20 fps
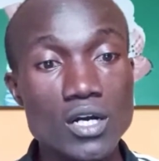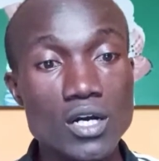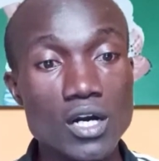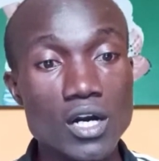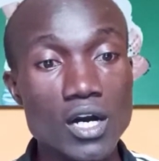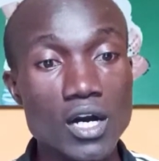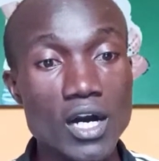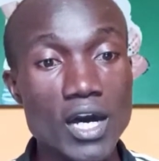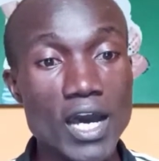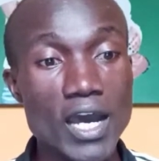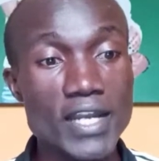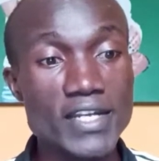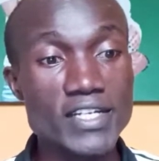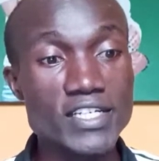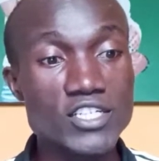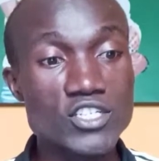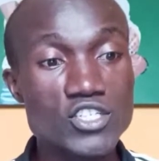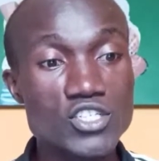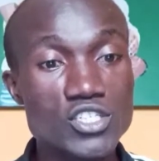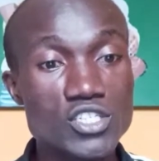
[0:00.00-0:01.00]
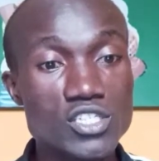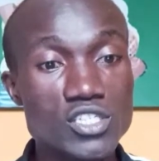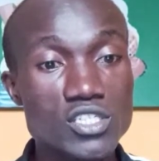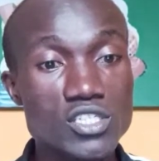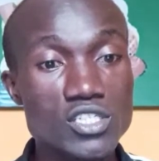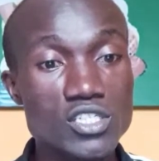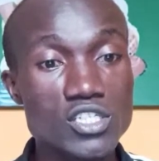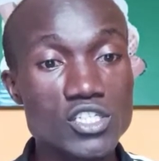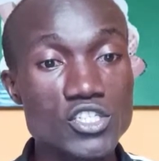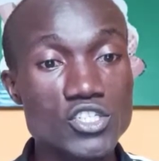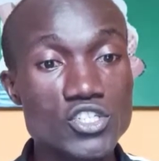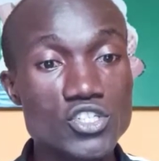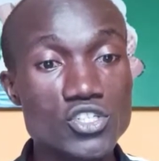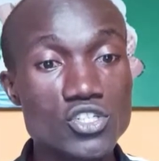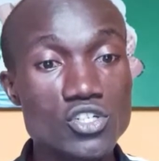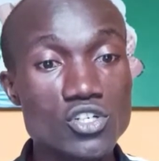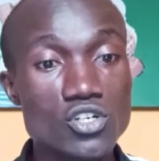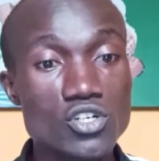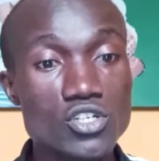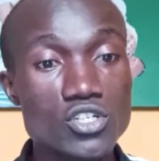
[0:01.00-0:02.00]
and its
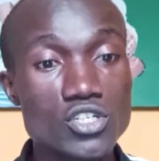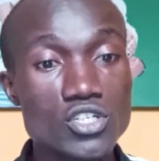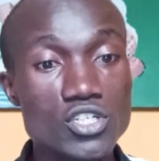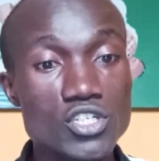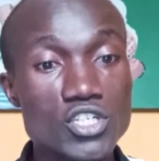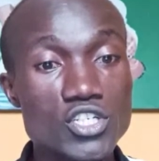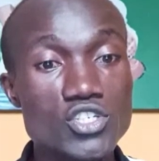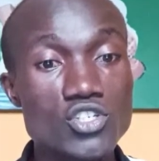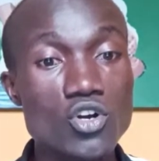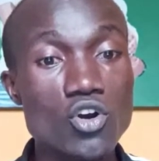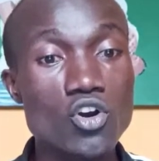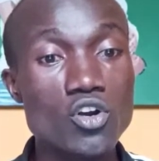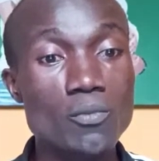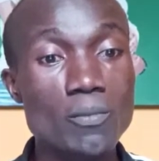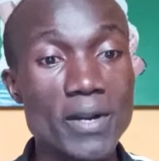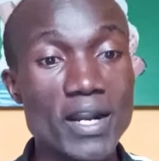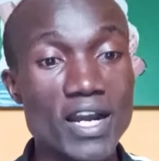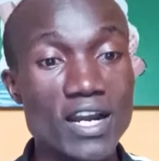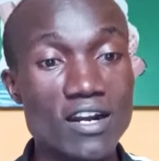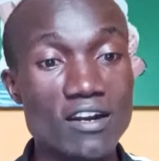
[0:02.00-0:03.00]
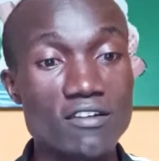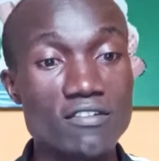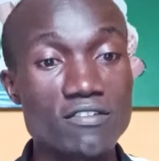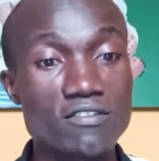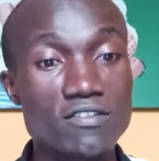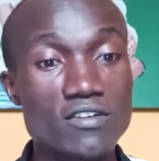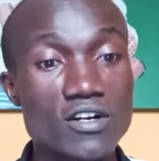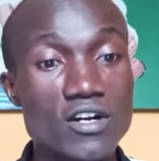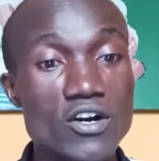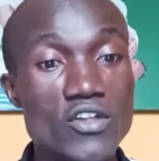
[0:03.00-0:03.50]
own paragraph.